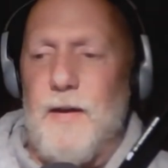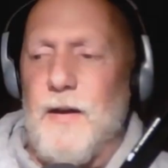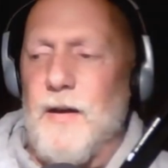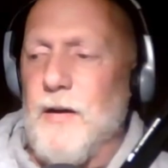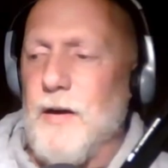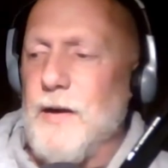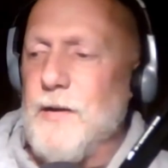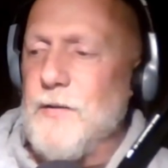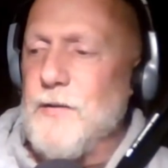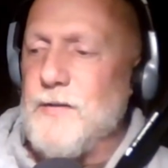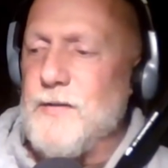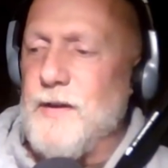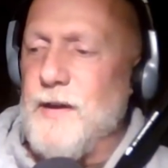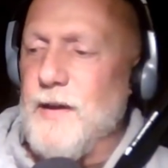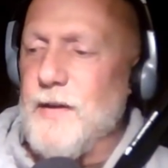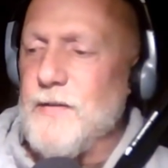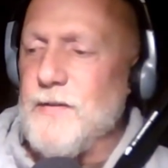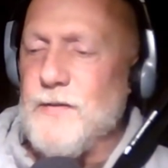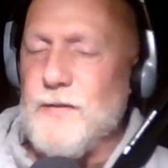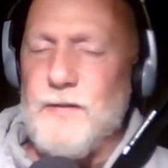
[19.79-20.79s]
All right,
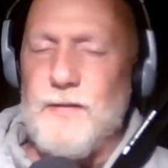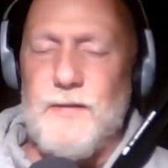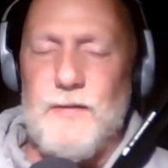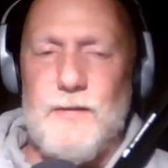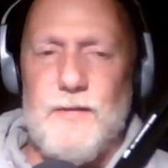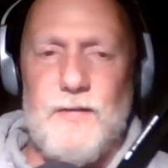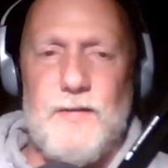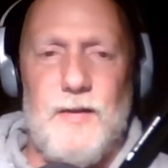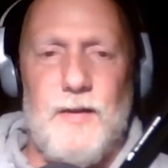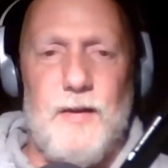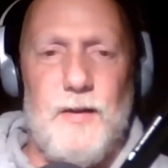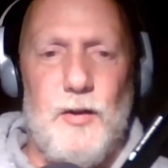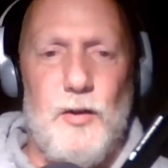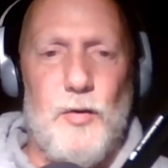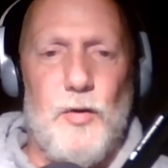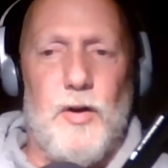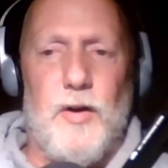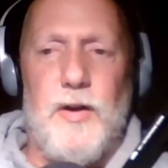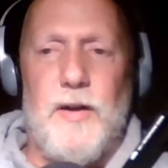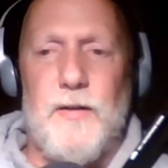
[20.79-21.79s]
Newsa-Cast listeners,
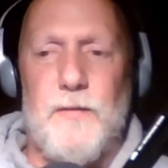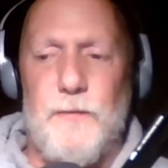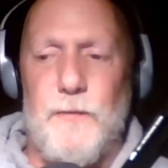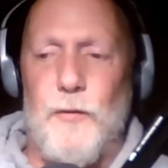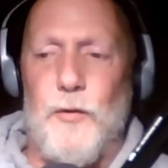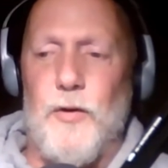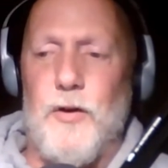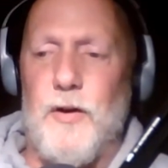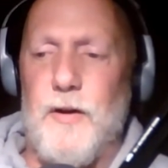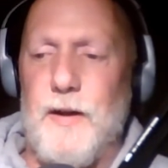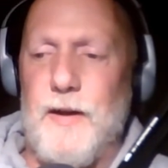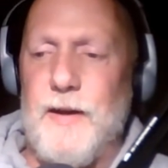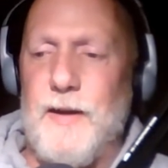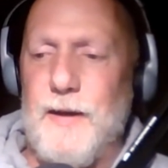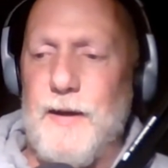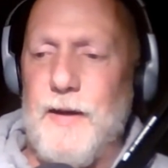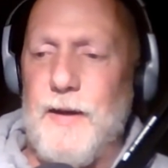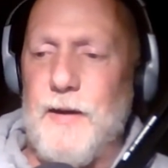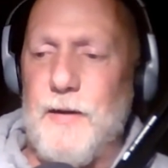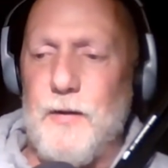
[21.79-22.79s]
you are in for
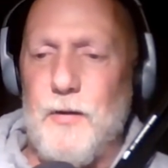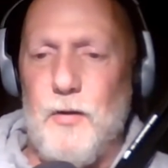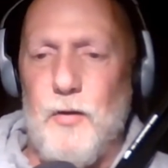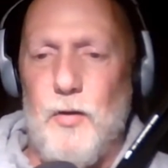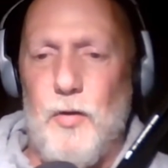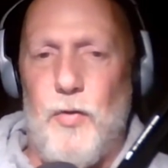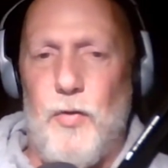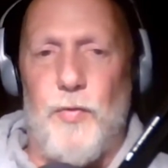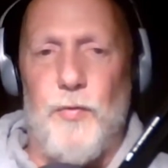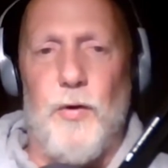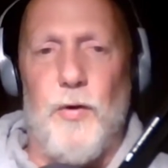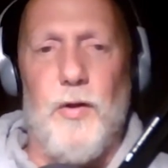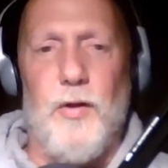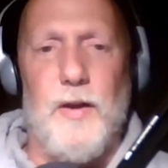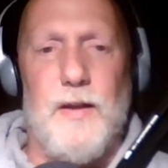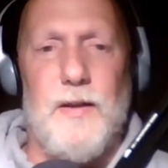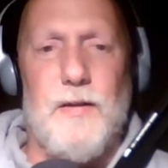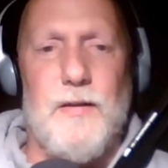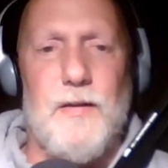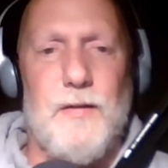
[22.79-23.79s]
a
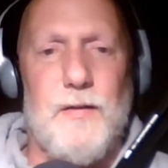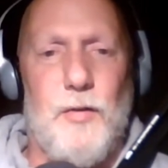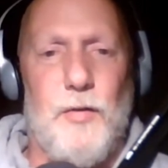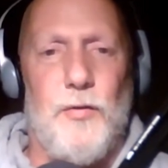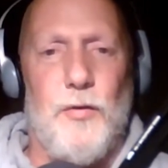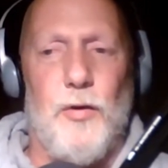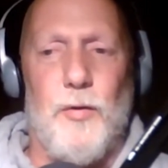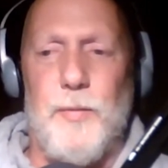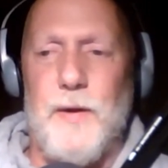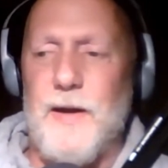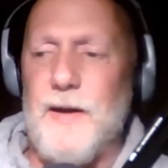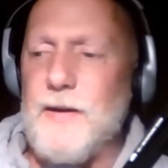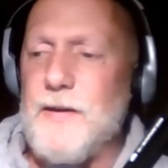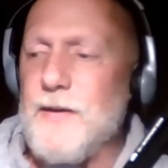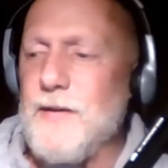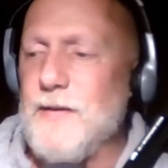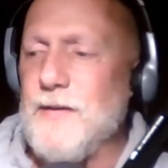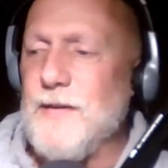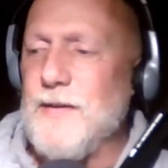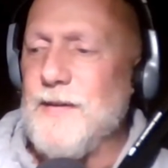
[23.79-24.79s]
thrilling
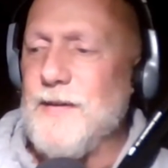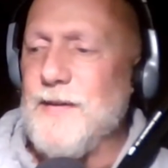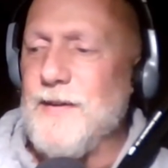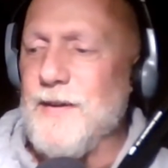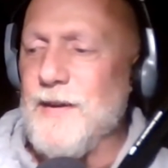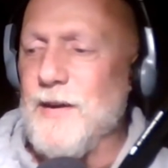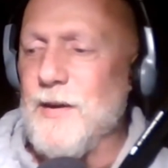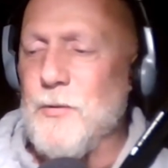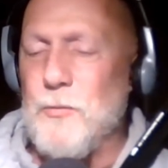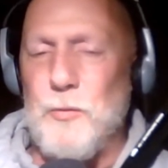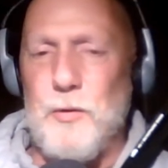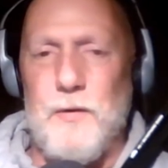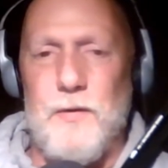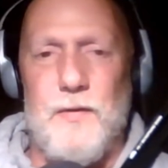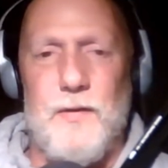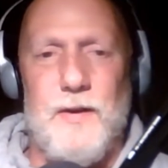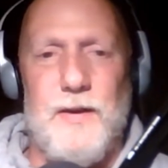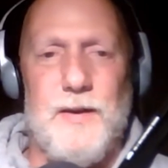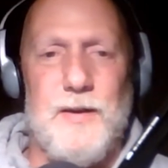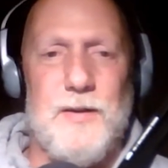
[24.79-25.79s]
throwback
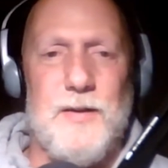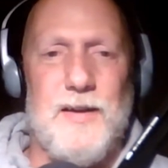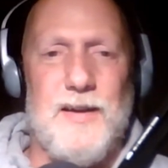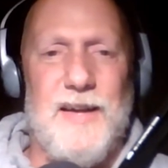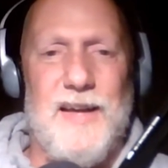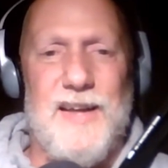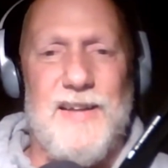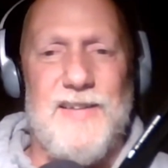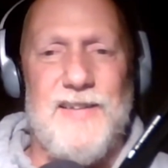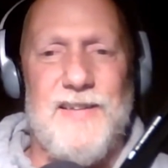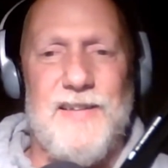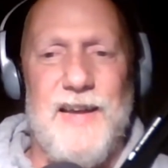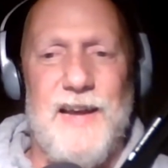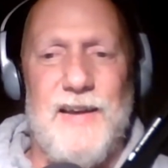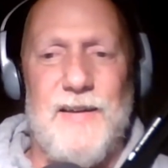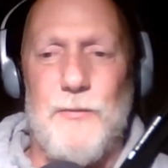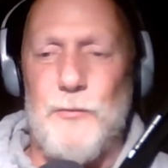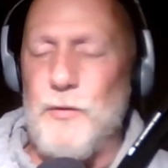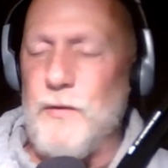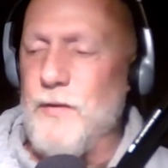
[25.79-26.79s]
with the
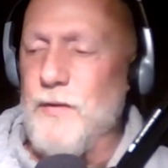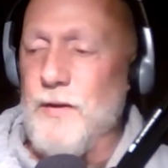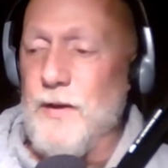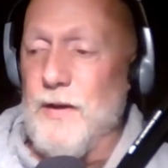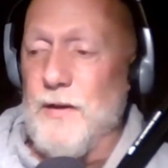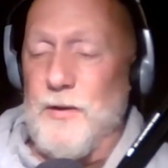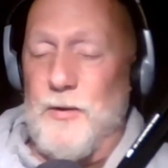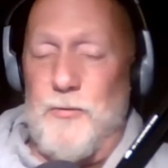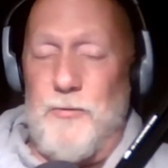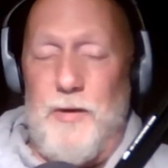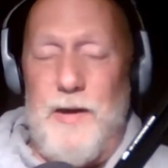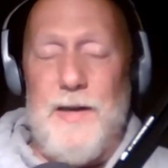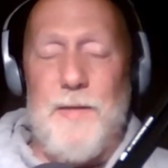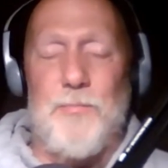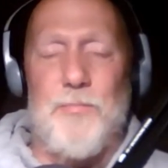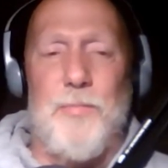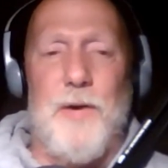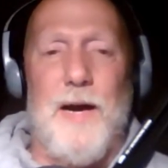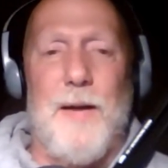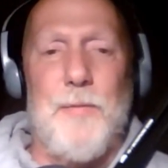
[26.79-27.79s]

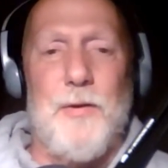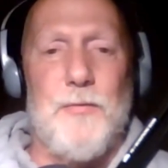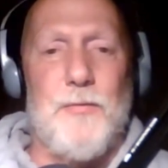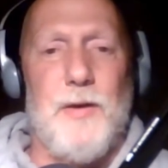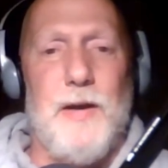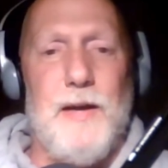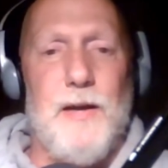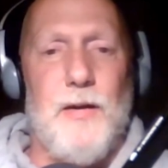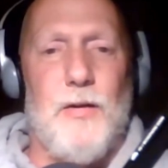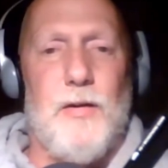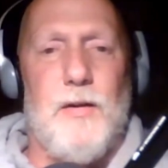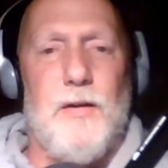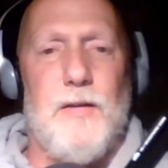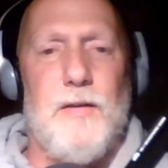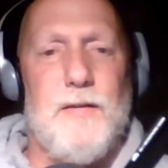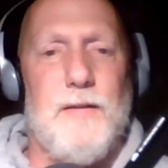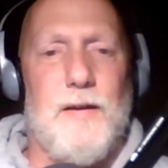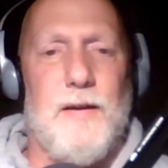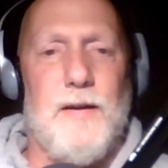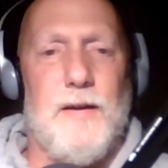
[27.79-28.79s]
great Bobby
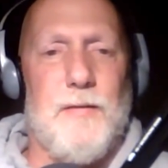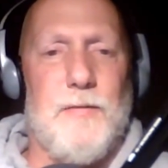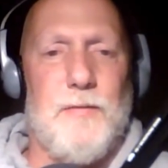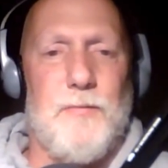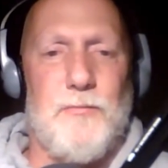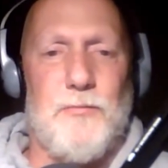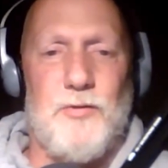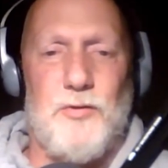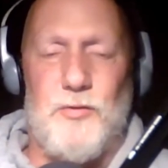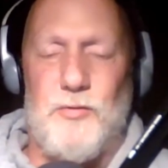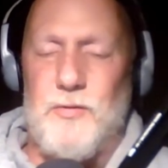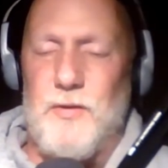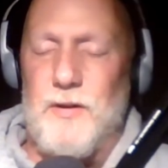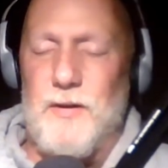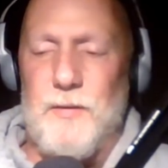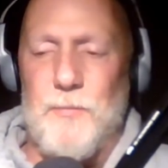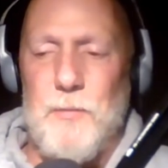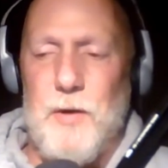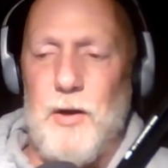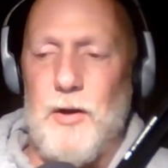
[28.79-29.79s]
Rahal,
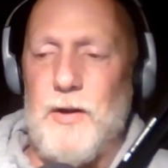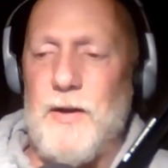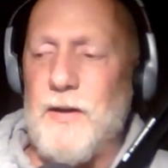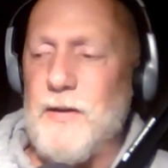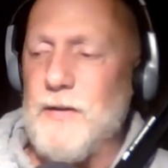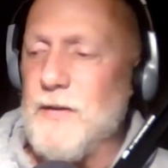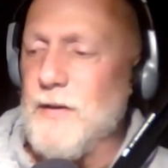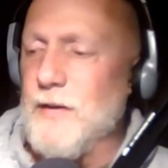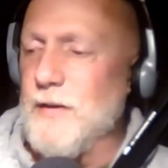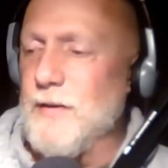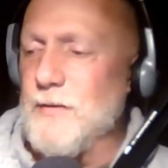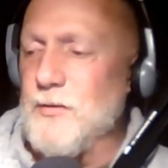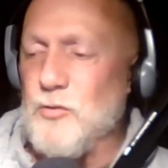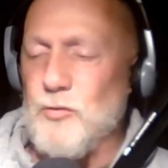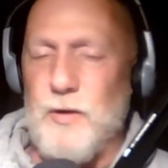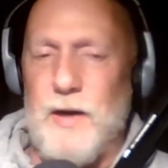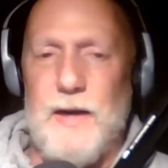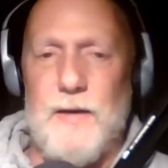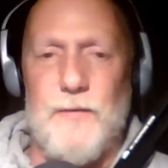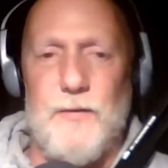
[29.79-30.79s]
American
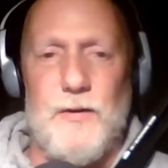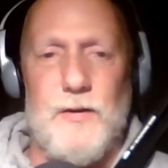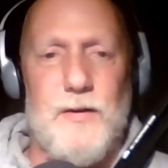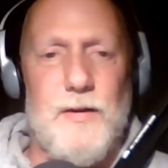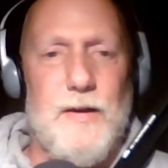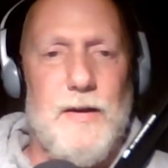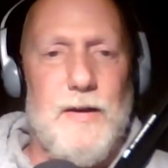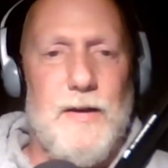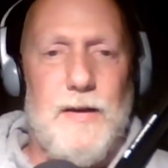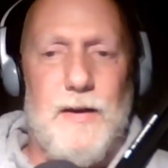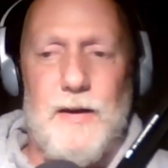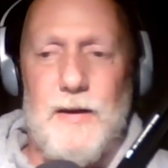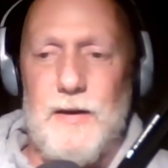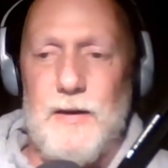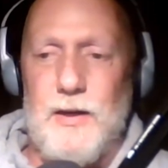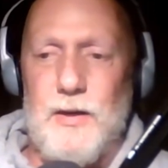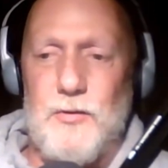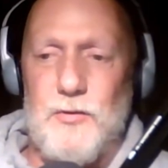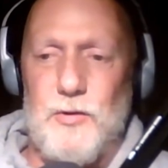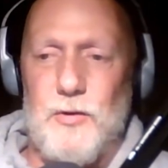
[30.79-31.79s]
driver.
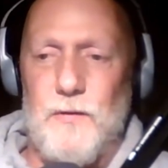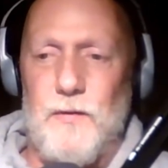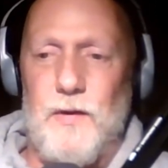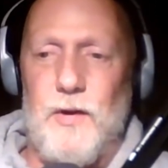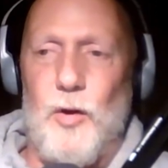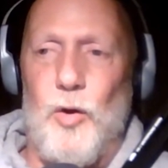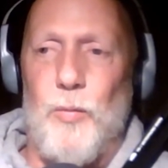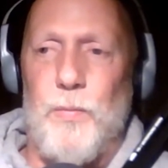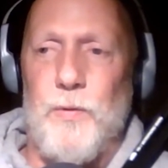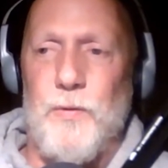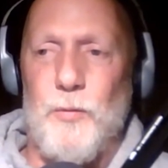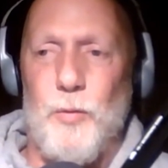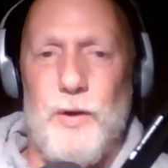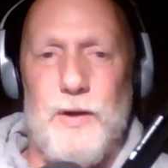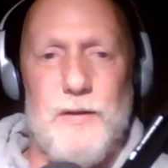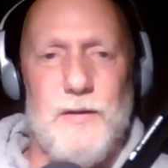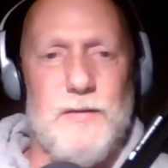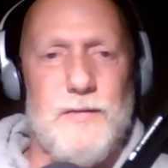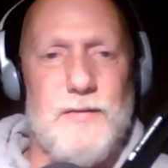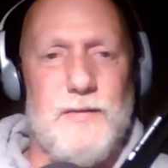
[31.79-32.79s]
He drove the open
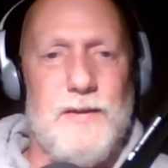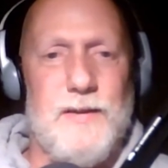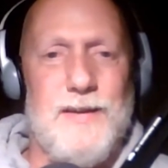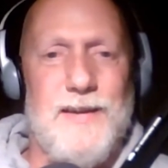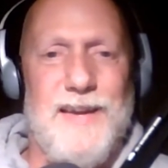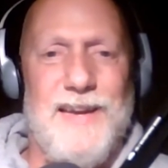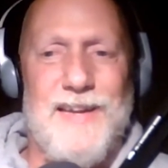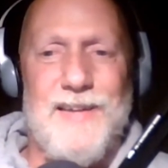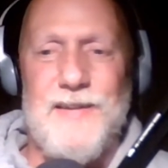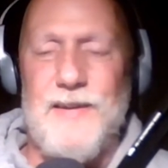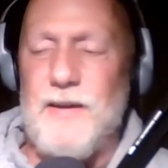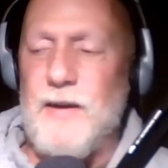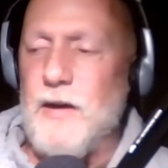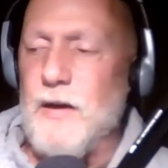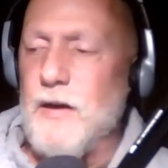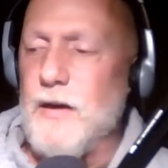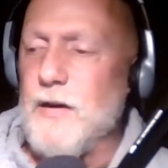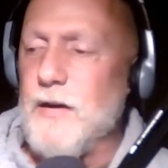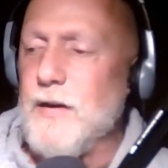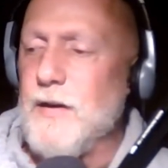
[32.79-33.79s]
wheels in the
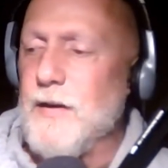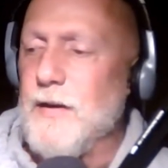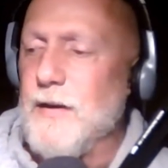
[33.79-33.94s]
IndyCar.